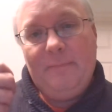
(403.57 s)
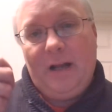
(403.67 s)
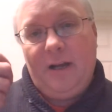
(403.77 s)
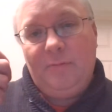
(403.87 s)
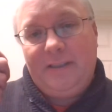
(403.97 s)

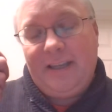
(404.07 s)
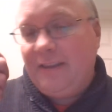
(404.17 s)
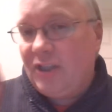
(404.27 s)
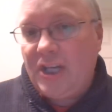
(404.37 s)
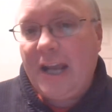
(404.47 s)
I would say
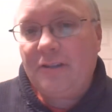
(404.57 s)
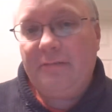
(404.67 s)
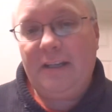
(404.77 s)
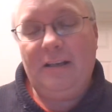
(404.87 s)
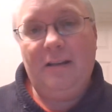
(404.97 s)
the
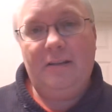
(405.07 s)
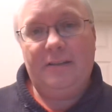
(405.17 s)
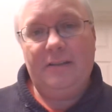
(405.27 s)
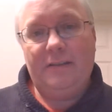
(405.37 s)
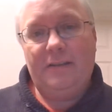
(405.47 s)
chattering
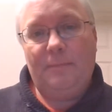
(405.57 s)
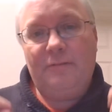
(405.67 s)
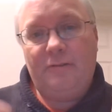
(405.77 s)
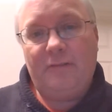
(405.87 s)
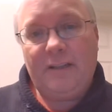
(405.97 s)
classes, the
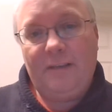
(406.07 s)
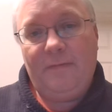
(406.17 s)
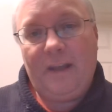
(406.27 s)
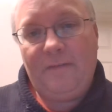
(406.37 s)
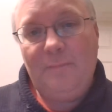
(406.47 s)

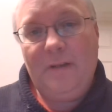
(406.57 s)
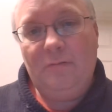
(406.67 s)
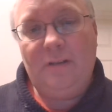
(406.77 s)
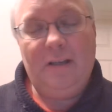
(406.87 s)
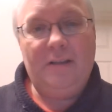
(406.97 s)
progressive left
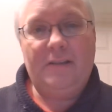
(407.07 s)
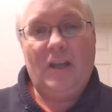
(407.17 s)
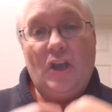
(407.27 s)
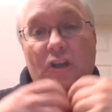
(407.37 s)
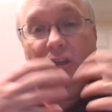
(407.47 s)
middle class,
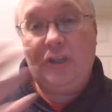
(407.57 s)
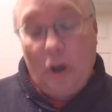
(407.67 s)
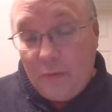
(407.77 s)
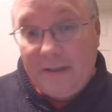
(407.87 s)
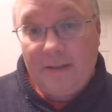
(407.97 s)

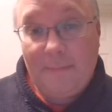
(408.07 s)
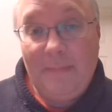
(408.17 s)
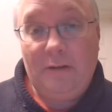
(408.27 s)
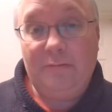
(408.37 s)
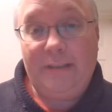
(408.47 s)
go into
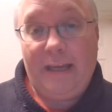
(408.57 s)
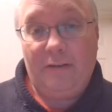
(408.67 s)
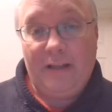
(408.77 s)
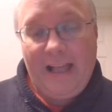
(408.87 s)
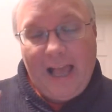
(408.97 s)
meltdown.
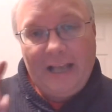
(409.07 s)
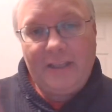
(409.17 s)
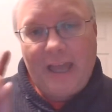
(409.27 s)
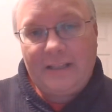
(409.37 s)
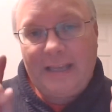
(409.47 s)

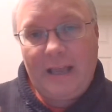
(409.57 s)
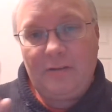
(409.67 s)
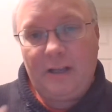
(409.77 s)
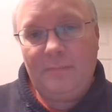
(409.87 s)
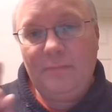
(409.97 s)
And that's how
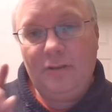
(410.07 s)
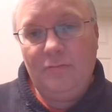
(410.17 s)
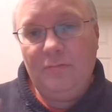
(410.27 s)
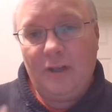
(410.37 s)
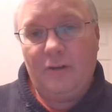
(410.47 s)
come
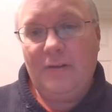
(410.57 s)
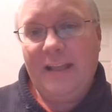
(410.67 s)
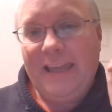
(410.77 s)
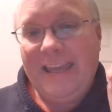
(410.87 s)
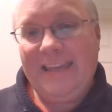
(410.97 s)
you know
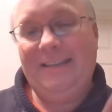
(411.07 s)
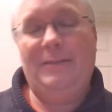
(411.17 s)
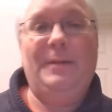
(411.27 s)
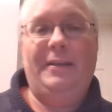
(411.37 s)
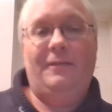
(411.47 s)
he
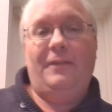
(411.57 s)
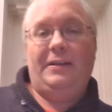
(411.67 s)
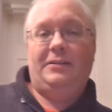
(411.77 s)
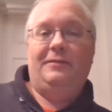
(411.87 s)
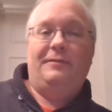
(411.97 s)
is being
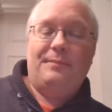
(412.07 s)
effective.